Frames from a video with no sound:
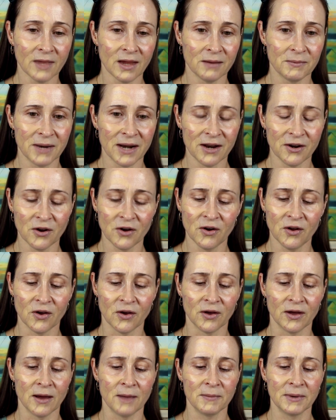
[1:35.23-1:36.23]
But I don't know.
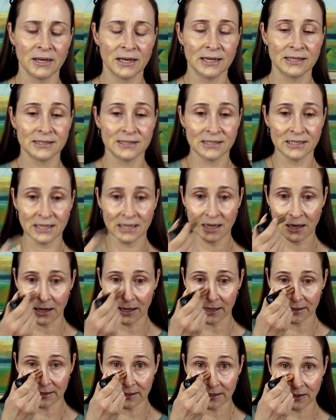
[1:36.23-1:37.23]
I mean, let's see
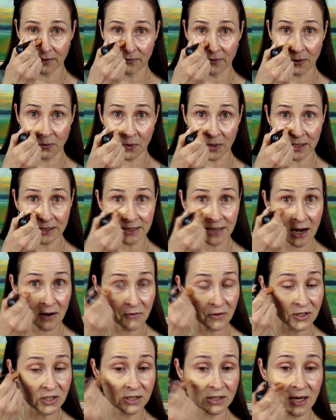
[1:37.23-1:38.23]
if what its
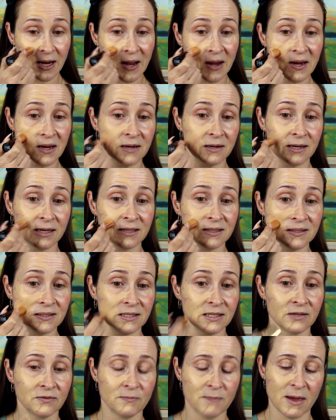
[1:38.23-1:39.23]
coverage is like, and let's
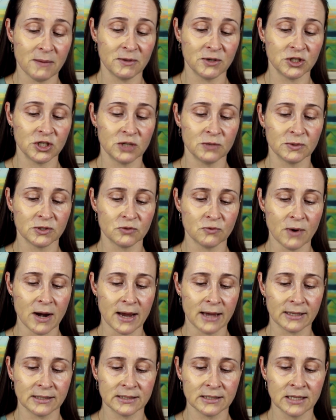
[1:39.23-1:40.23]
see if maybe she was
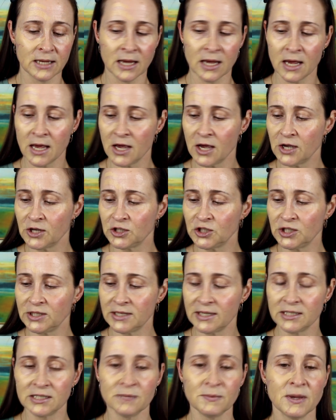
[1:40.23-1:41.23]
right. She
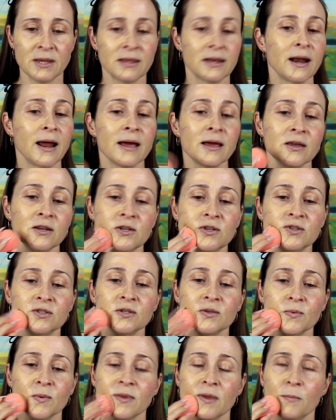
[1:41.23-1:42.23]
said to me that I can use
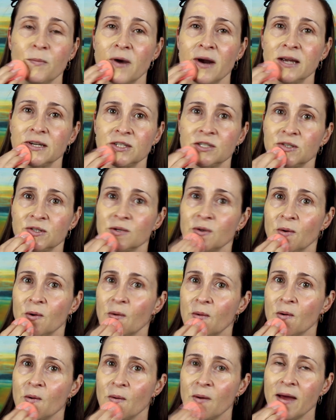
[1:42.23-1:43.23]
it with a brush
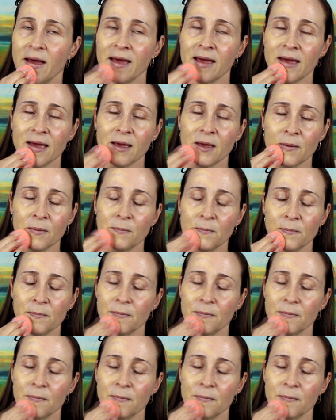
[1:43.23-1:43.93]
or a